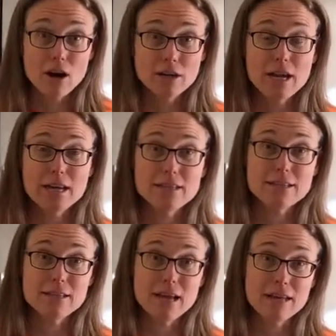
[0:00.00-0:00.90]
our night
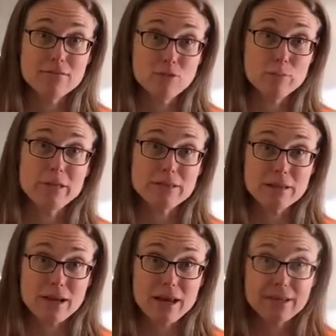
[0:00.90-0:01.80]
tonight for
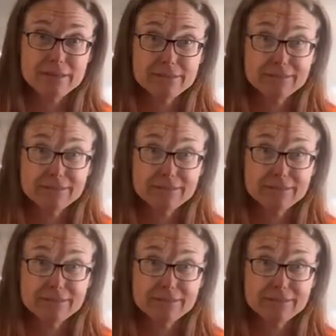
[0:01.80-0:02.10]
pizza night.